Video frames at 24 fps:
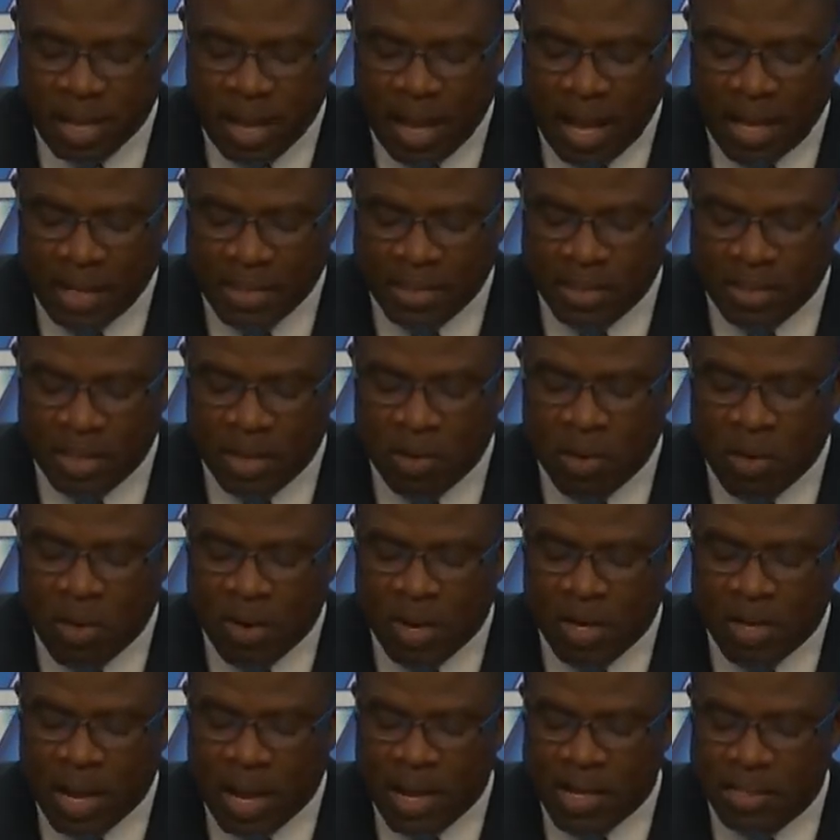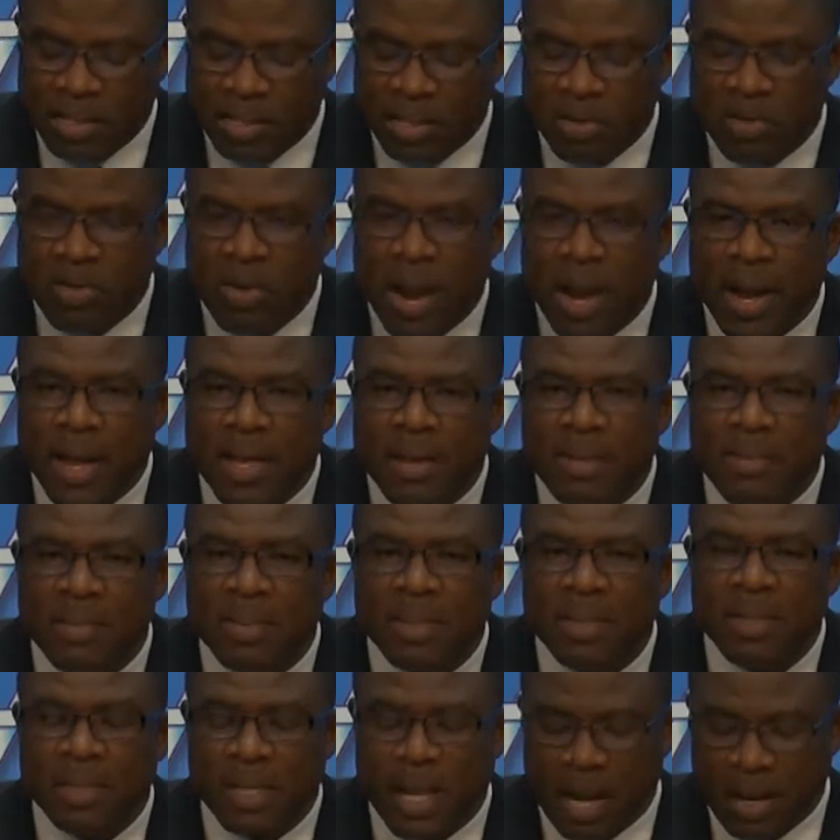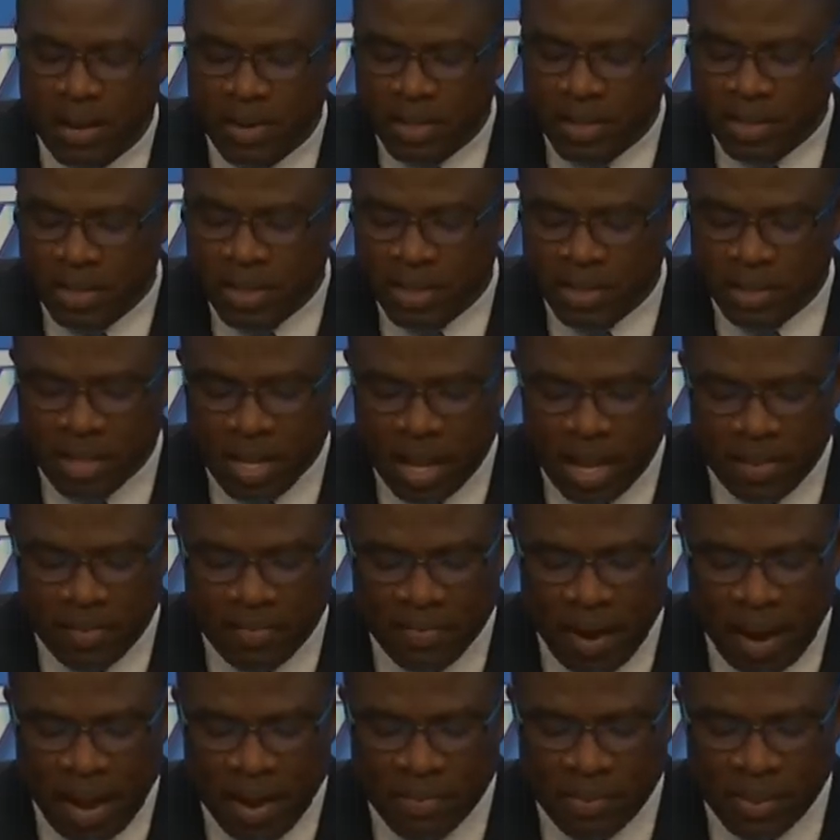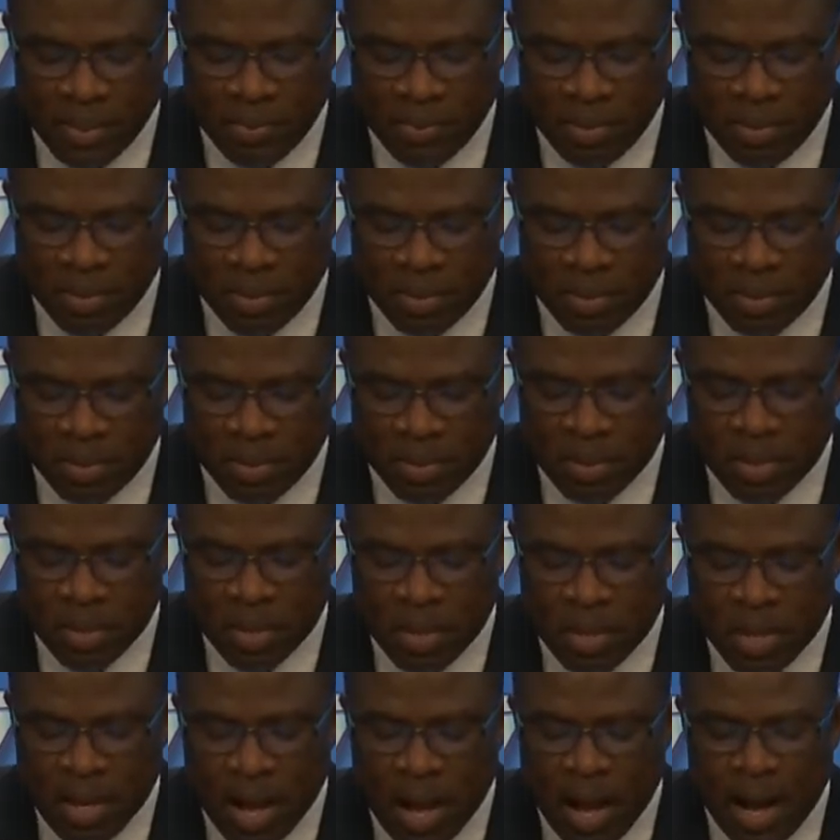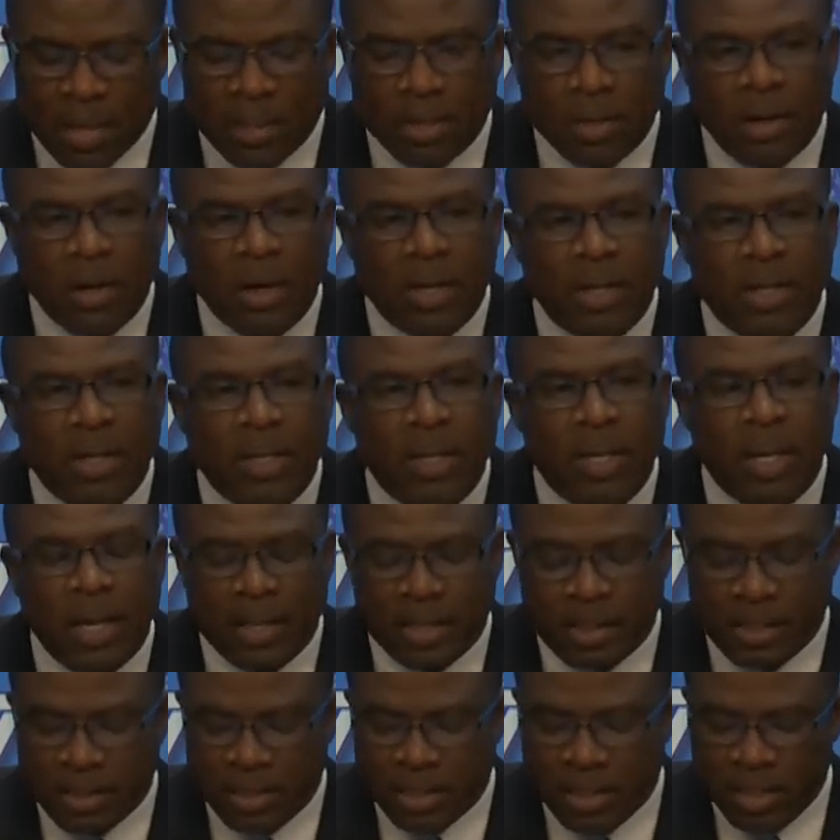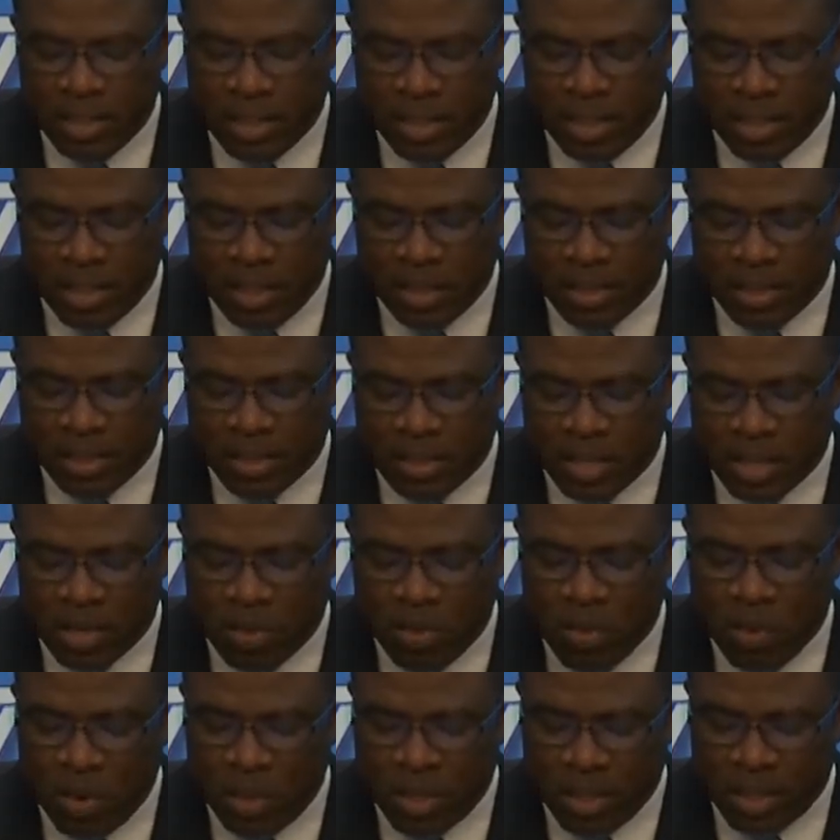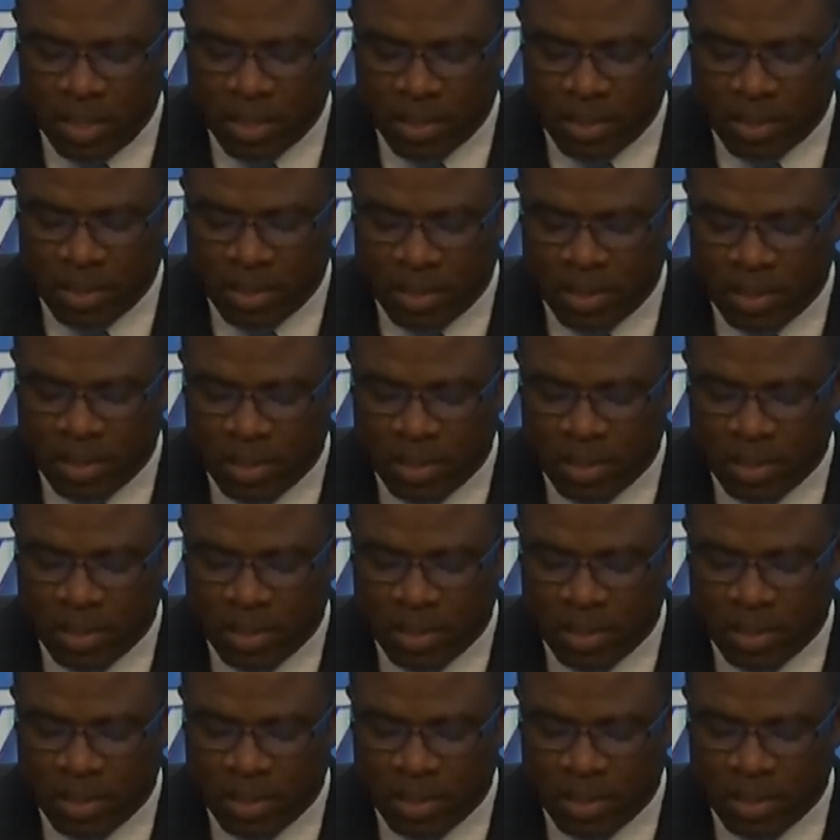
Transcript: as the Organized Crime, Narcotics and Firearms Bureau and other external stakeholders